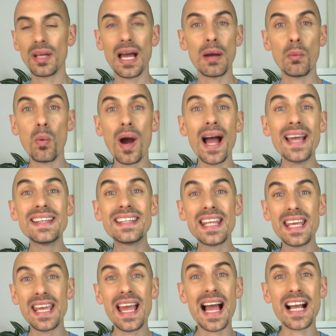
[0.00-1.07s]
why
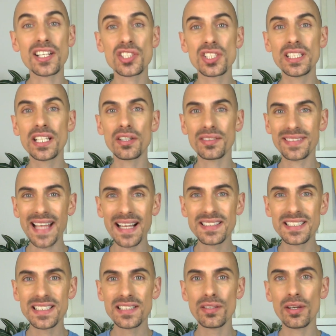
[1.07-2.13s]
they actually
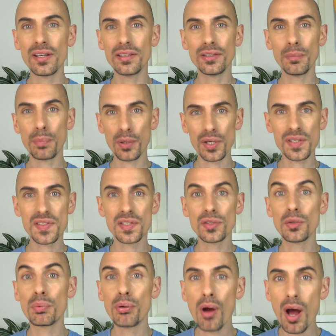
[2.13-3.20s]
contacted the person,
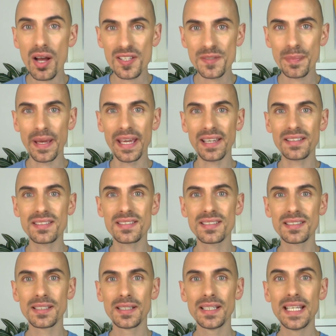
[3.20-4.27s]
the prospect.
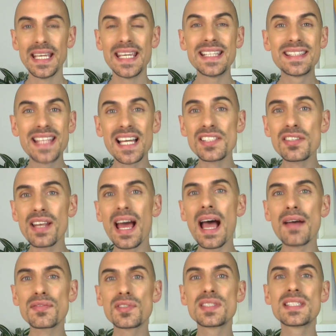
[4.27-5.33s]
It doesn't
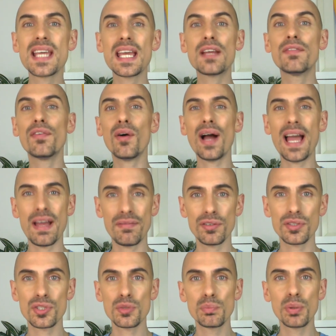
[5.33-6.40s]
have to take
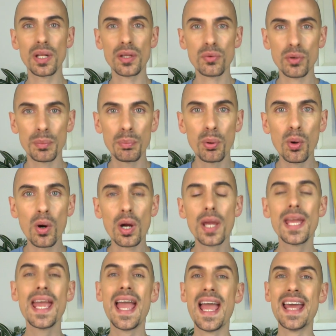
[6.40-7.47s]
forever to build rapport
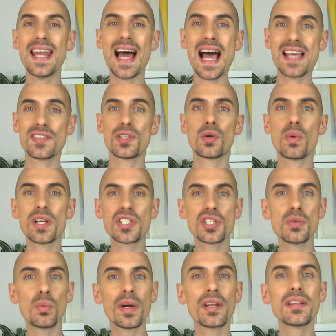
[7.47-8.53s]
and ask the
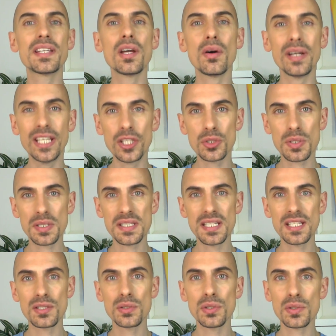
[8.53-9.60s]
question whether they are interested
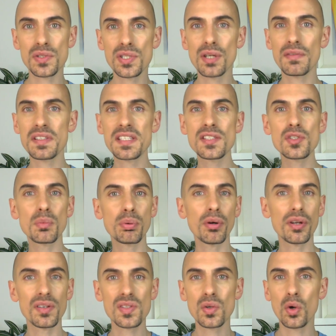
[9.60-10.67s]
into your services, your
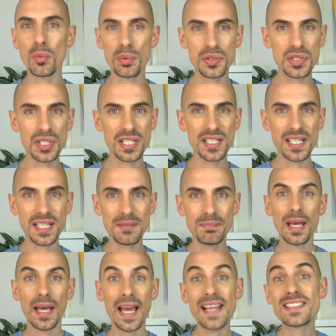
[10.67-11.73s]
products, or opportunity.
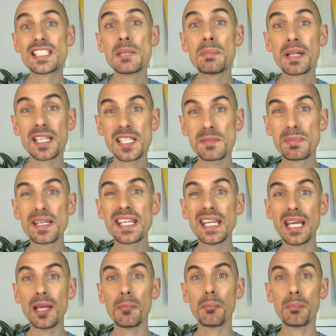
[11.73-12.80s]
And typically
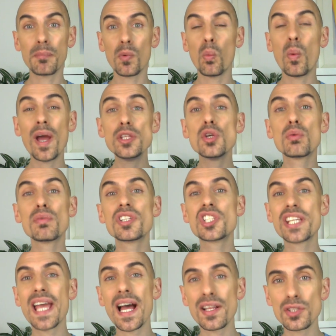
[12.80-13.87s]
speaking, when you're
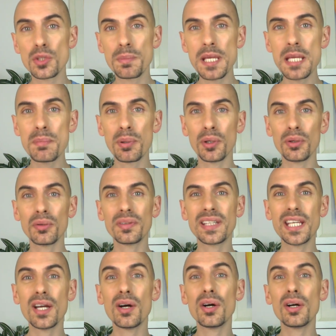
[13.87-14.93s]
reaching out to people,
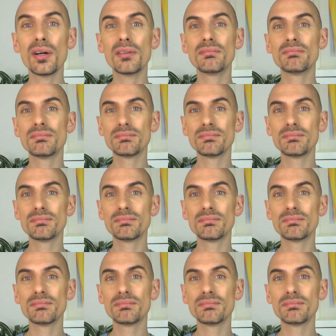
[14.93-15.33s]
there are